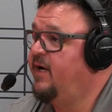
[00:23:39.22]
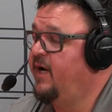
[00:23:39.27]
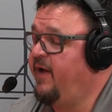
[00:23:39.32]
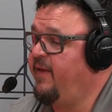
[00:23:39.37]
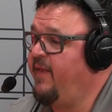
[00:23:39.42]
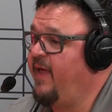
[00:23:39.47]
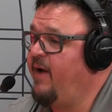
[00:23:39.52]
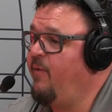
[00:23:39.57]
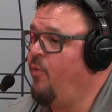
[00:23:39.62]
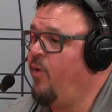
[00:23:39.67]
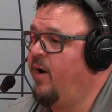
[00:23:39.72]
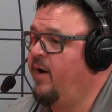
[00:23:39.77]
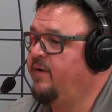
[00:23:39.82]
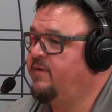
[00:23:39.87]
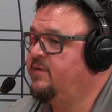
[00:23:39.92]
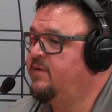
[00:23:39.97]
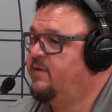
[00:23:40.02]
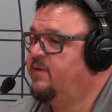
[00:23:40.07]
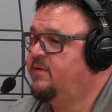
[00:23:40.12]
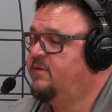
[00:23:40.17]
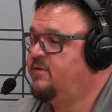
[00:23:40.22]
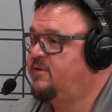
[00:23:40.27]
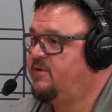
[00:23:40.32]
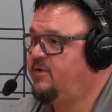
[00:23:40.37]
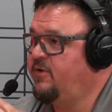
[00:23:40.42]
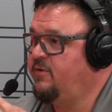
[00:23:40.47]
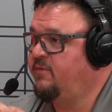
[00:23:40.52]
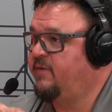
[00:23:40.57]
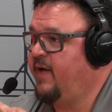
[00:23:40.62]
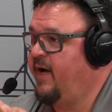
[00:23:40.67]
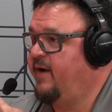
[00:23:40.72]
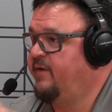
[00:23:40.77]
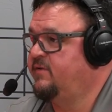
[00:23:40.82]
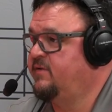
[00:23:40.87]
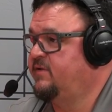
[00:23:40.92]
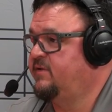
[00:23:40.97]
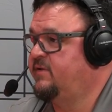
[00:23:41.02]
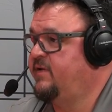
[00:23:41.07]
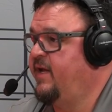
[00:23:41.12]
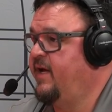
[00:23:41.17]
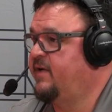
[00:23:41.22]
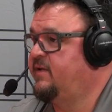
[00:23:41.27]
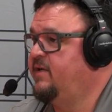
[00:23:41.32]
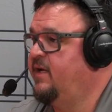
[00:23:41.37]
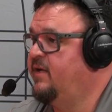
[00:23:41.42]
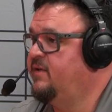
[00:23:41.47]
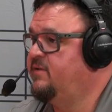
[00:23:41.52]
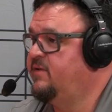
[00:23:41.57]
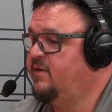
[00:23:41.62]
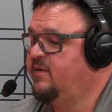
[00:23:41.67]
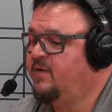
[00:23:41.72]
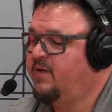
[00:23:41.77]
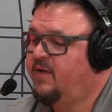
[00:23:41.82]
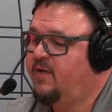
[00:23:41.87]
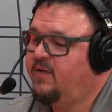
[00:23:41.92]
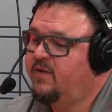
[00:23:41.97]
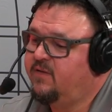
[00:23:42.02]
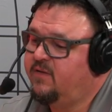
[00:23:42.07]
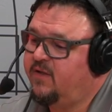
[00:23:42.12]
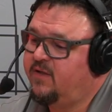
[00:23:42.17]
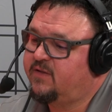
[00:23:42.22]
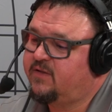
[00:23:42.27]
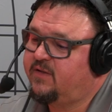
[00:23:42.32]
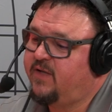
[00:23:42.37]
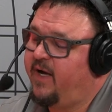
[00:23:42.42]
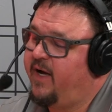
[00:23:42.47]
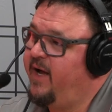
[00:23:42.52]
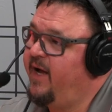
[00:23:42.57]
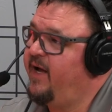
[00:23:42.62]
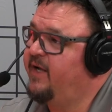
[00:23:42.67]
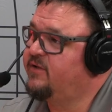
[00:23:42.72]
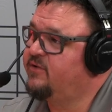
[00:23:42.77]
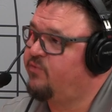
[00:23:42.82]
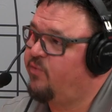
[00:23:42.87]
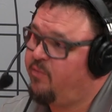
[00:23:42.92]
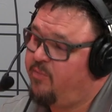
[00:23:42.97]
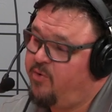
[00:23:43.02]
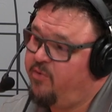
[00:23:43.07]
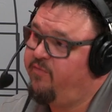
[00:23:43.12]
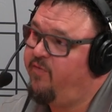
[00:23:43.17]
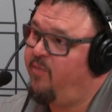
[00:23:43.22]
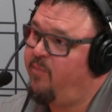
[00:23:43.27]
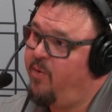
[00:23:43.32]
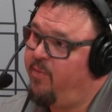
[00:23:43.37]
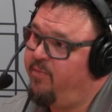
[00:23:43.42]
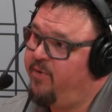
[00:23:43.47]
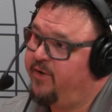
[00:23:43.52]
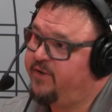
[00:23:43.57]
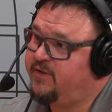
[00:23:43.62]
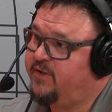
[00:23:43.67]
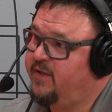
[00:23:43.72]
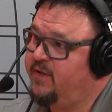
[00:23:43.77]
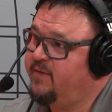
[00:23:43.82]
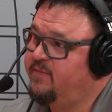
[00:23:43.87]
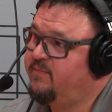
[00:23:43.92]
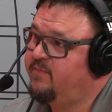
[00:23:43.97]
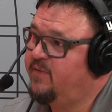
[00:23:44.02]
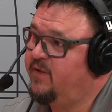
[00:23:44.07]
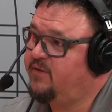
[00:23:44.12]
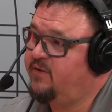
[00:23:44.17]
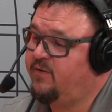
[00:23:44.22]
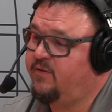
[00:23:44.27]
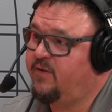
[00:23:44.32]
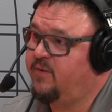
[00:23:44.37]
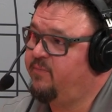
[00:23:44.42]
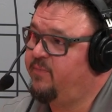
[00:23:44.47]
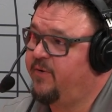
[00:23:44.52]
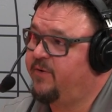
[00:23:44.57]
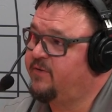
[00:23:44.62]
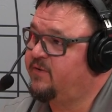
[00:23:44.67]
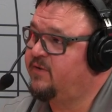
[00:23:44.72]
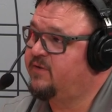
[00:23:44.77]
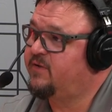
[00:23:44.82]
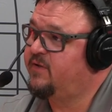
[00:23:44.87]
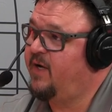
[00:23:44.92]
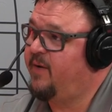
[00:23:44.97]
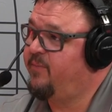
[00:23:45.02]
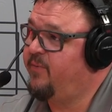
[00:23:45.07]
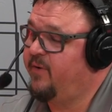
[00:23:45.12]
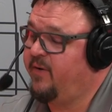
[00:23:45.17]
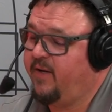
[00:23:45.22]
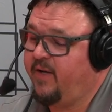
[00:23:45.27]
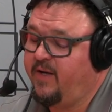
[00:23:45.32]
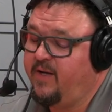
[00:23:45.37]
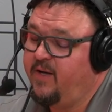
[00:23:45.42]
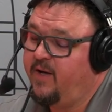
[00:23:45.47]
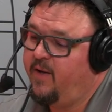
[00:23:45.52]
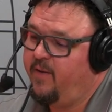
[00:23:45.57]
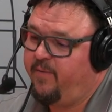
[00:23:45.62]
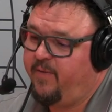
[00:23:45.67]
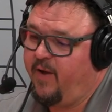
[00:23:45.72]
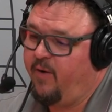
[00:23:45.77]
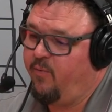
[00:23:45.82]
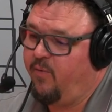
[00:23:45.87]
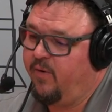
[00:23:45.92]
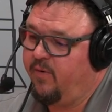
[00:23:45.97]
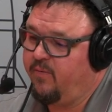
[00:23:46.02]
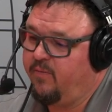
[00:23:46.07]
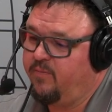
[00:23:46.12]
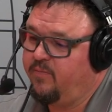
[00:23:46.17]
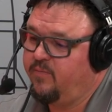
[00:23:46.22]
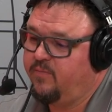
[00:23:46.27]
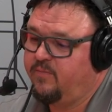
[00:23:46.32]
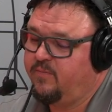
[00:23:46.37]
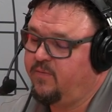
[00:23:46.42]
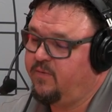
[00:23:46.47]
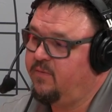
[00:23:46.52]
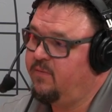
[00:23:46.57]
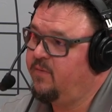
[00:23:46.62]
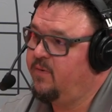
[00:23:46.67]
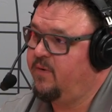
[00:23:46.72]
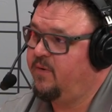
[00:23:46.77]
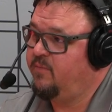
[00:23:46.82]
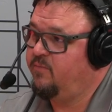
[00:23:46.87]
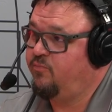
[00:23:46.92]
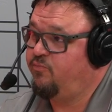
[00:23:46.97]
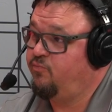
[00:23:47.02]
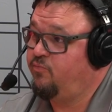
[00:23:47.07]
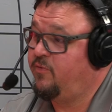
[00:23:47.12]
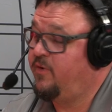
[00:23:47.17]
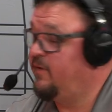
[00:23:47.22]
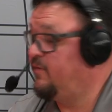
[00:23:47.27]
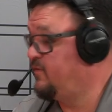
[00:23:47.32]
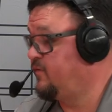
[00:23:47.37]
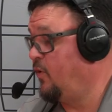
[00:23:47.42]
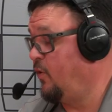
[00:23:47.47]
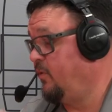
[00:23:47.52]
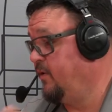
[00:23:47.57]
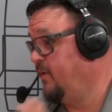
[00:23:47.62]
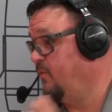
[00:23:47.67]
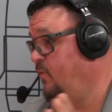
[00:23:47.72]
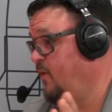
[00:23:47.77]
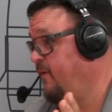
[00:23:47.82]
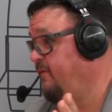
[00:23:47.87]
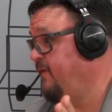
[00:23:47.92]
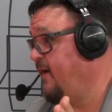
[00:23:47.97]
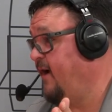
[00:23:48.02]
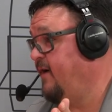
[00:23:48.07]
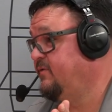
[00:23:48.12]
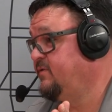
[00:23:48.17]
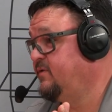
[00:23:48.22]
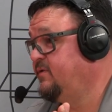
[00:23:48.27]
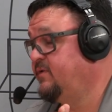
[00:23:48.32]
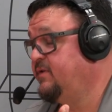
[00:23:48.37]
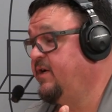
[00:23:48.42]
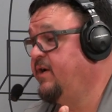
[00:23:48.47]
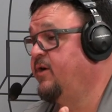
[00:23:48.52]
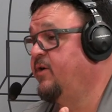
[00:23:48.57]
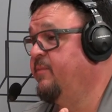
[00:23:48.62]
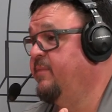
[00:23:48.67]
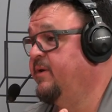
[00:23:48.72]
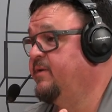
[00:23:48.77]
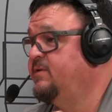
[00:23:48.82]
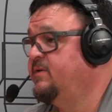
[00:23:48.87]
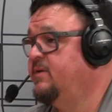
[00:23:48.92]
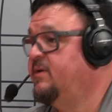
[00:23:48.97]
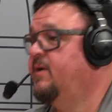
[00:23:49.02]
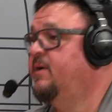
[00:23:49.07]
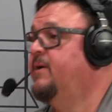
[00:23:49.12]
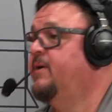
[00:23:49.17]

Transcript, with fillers: and they want two thousandths neck tension, this die has a removable bushing that you can purchase separately that will sold in one thousandths increments.